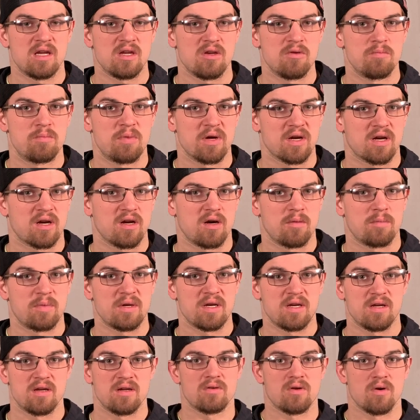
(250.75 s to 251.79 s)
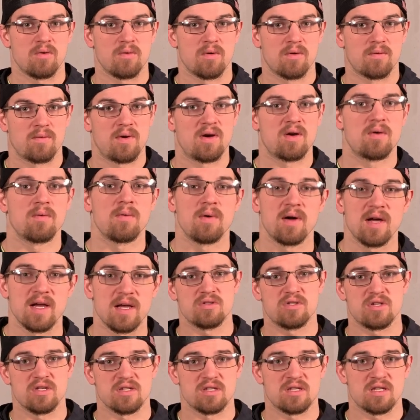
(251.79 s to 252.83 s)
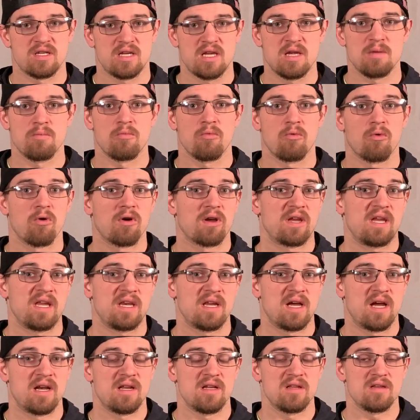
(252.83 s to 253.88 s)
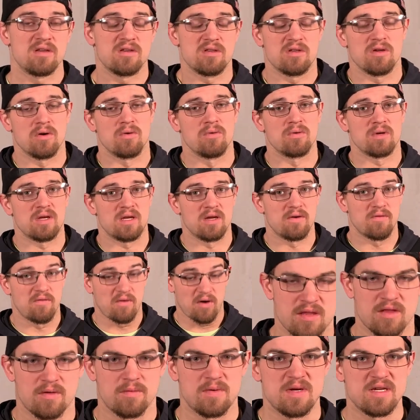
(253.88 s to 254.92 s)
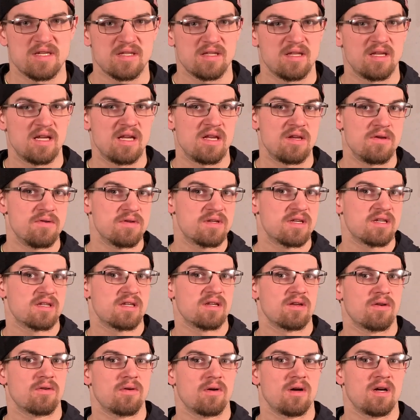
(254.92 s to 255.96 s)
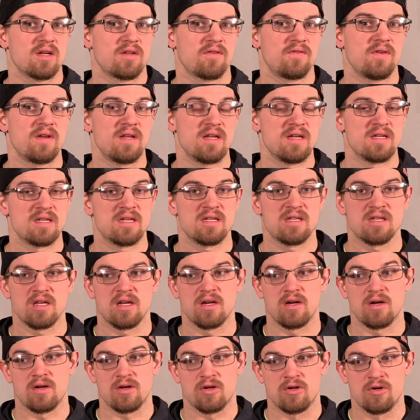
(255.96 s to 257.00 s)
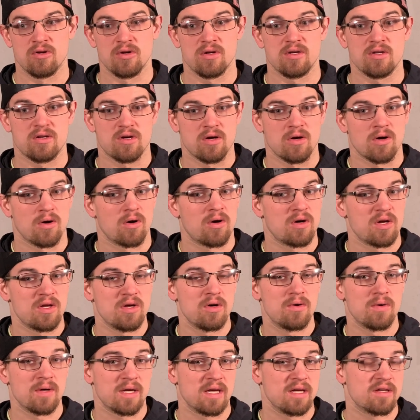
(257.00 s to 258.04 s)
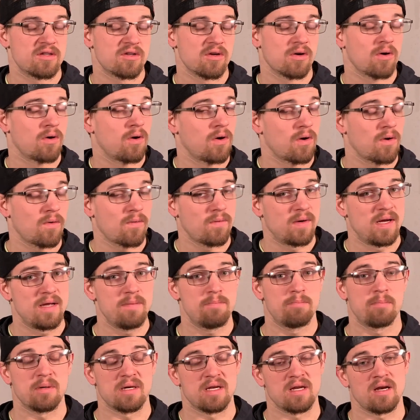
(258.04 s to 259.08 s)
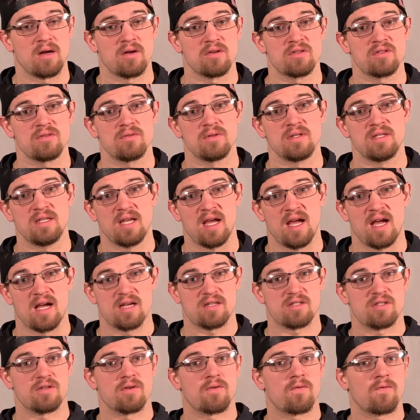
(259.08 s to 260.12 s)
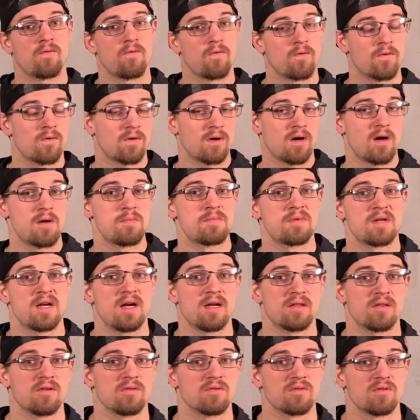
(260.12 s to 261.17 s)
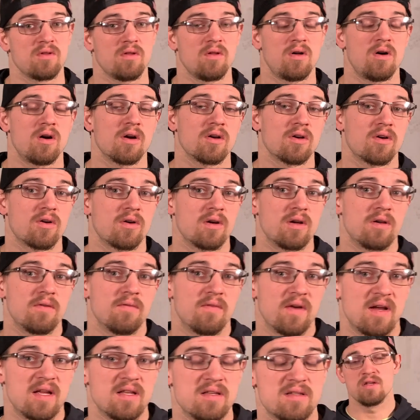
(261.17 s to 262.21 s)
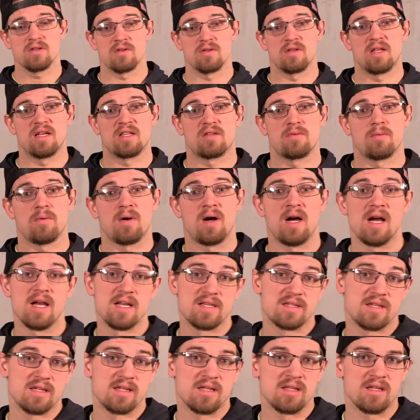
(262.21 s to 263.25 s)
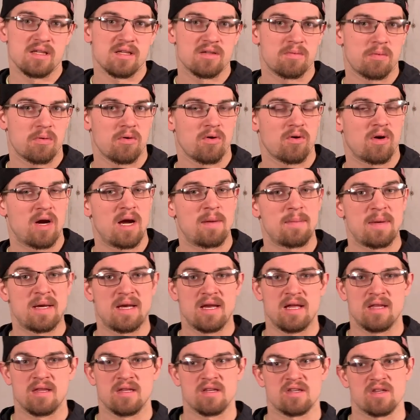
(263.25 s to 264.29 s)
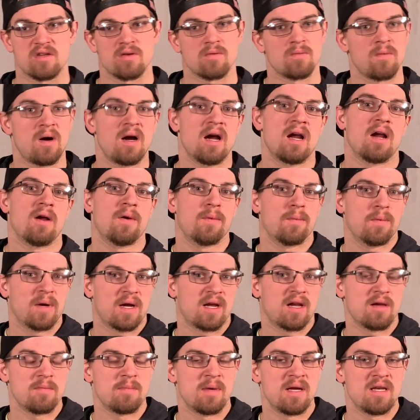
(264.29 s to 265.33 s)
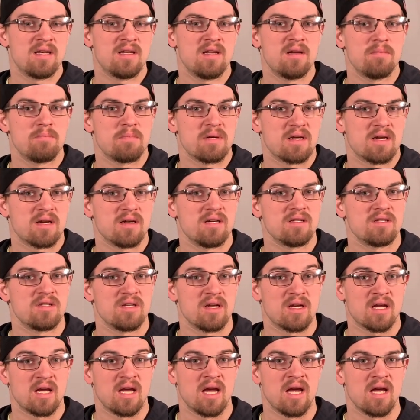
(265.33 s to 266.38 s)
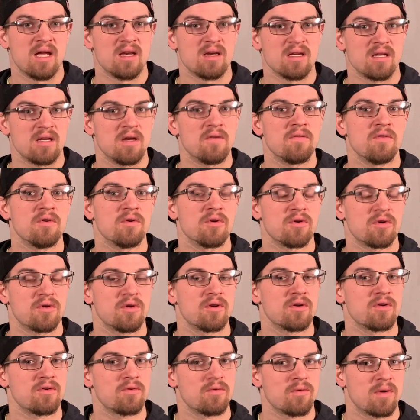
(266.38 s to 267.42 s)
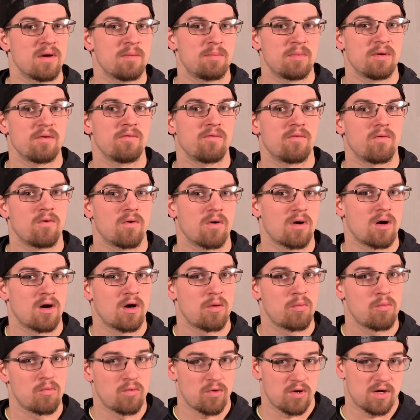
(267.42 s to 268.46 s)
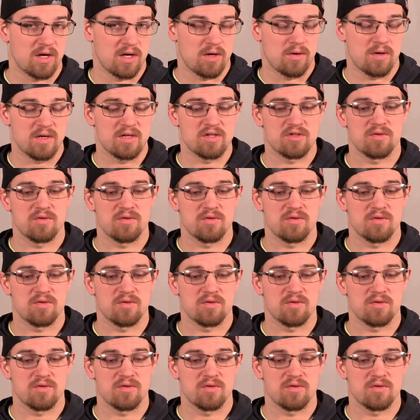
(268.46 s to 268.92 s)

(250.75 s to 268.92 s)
you pick up and get going right away. Just keep working at it, don't give up. The reason they use this in CrossFit is it good cardio, it gets your heart rate, but it also attacks your forearms at those longer events. So that's why it's in these programming, and this is why I recommend it, because it can give you a good grip and forearm workout as